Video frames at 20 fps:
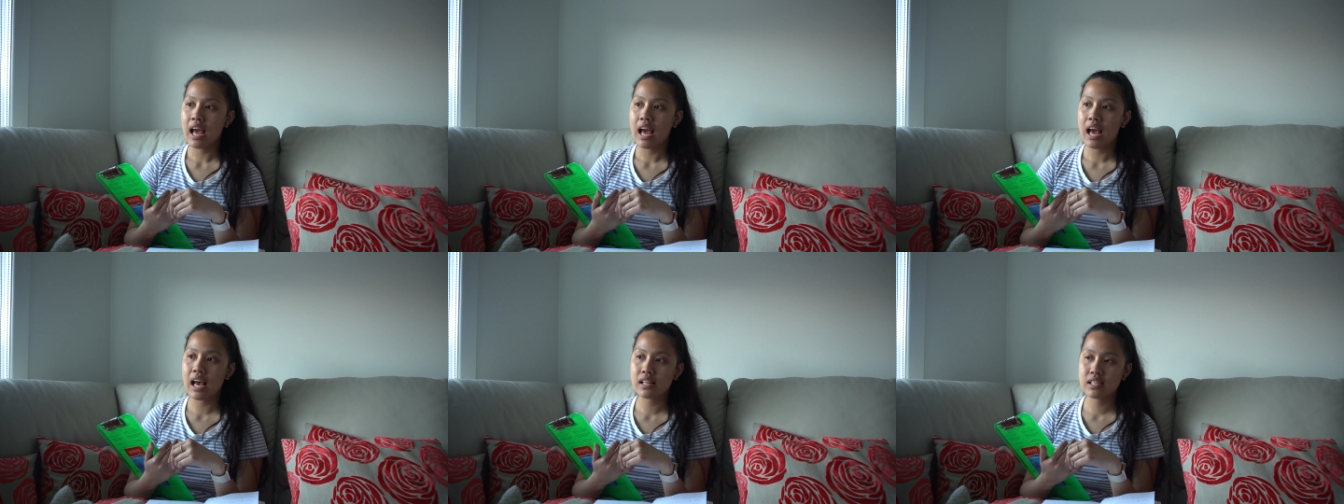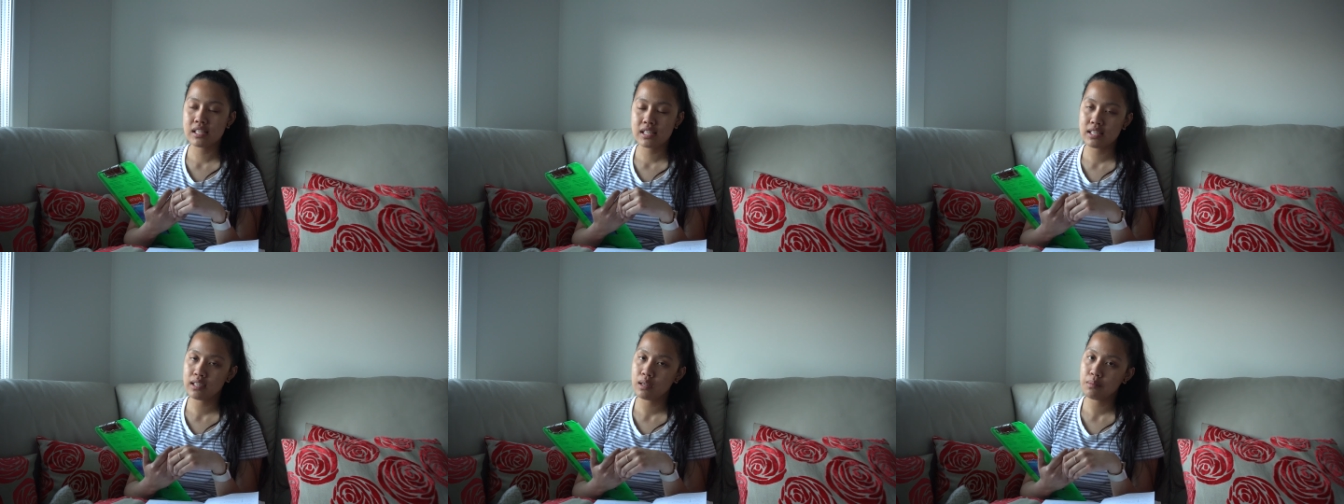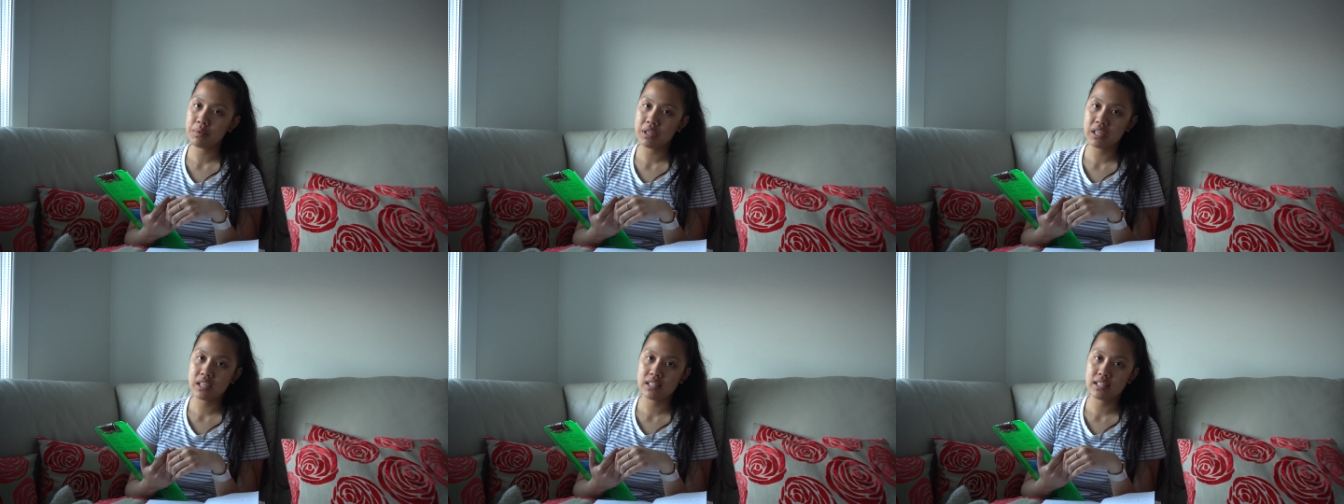and still
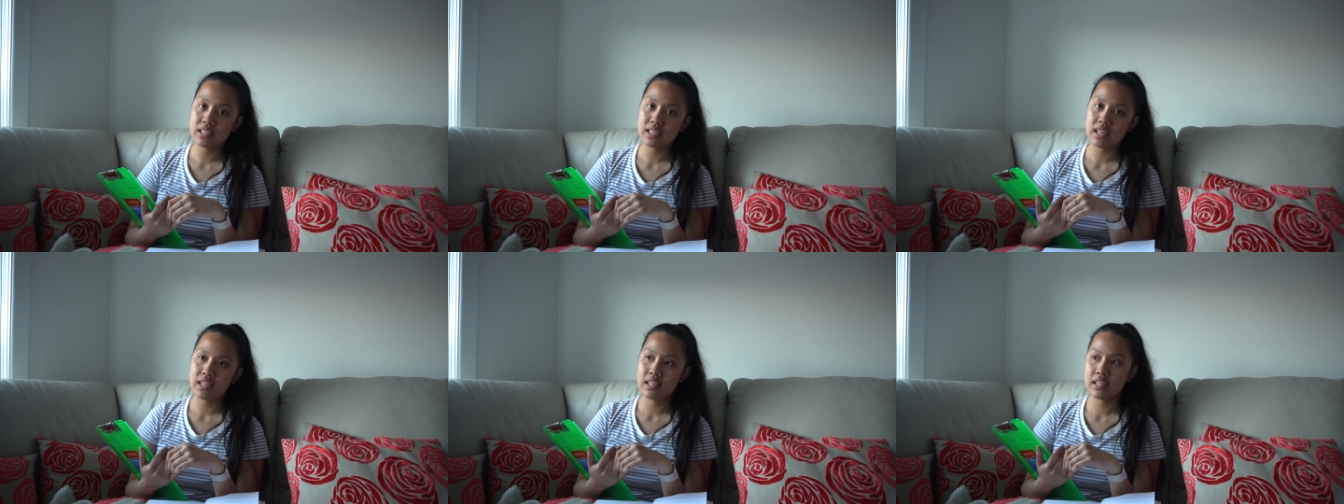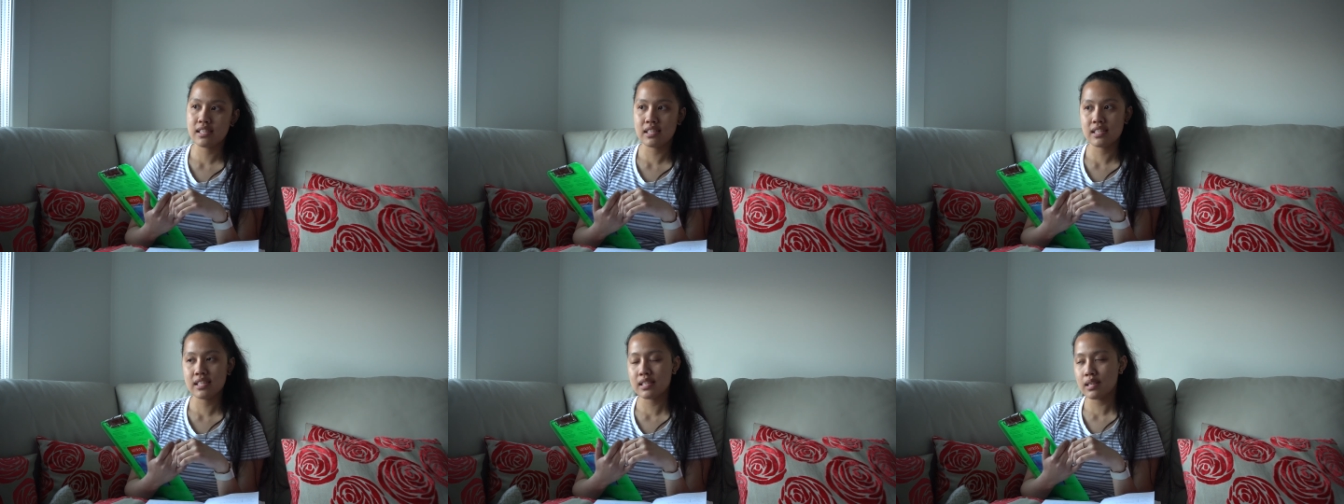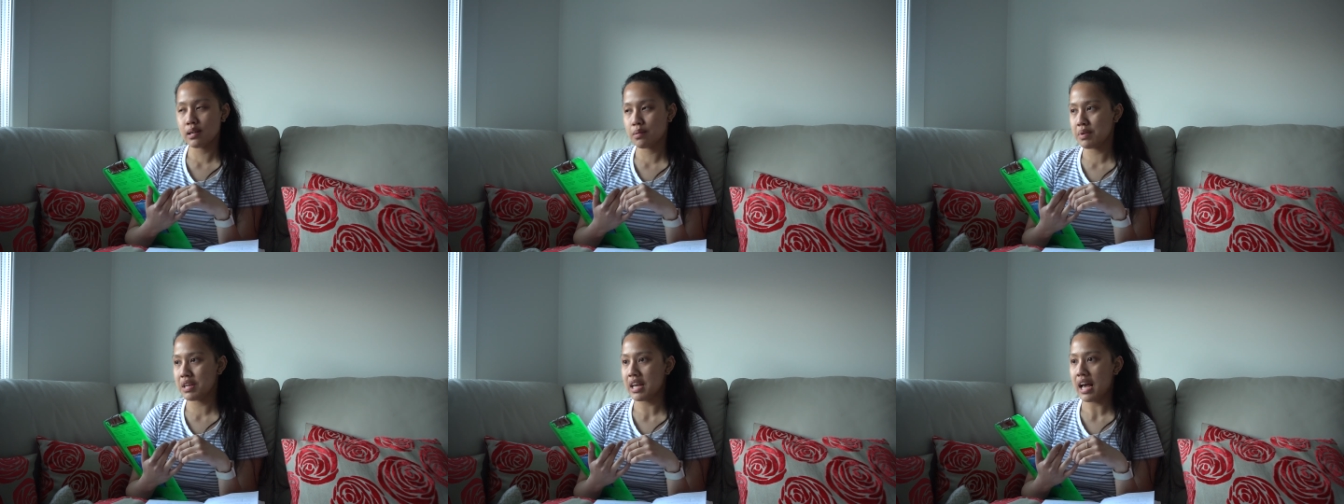be content and
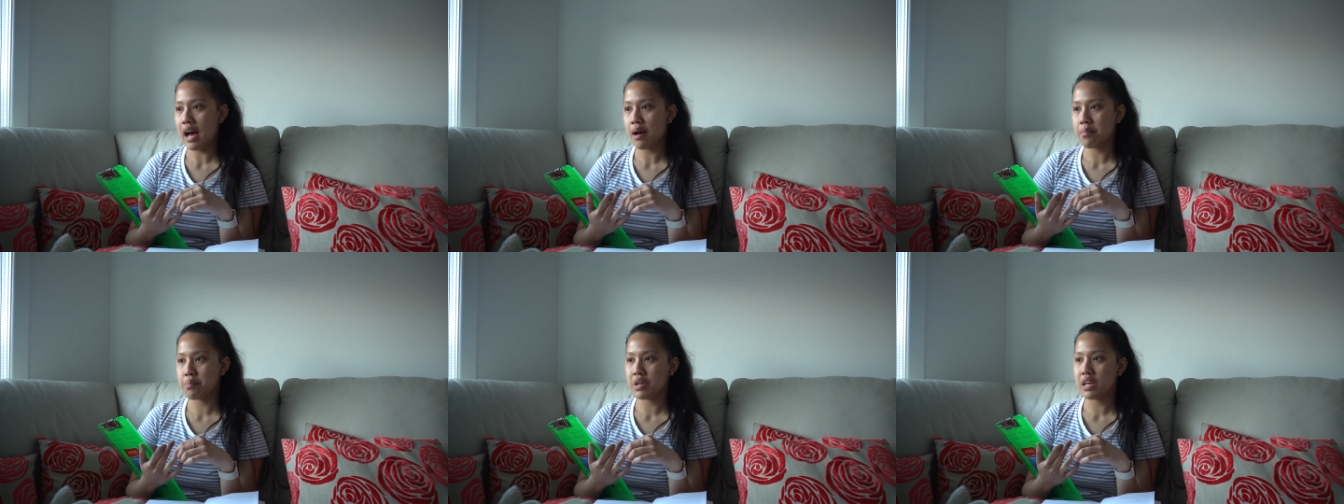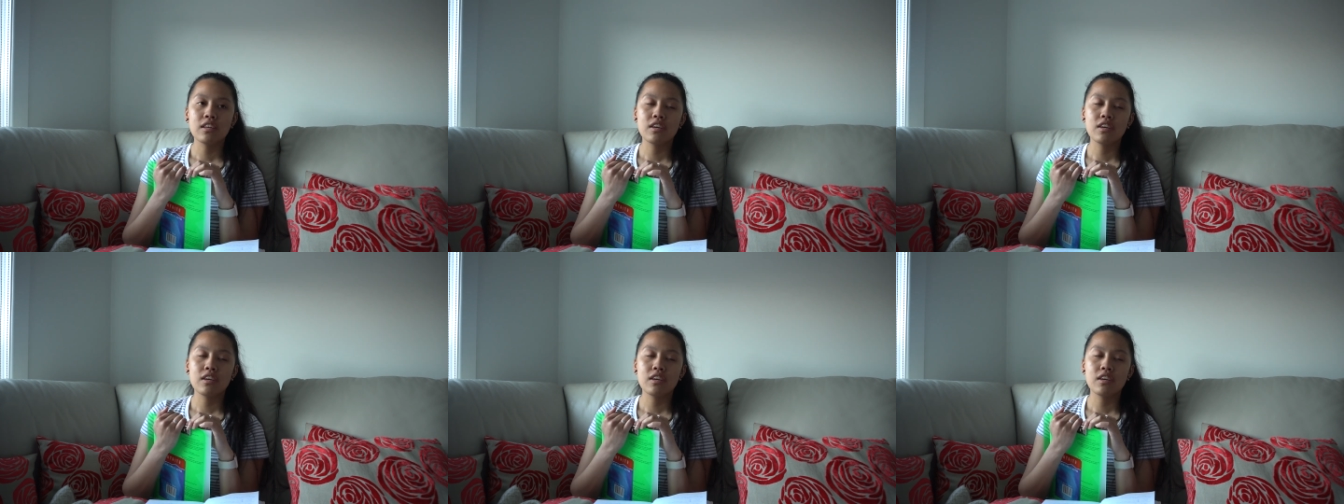still be happy.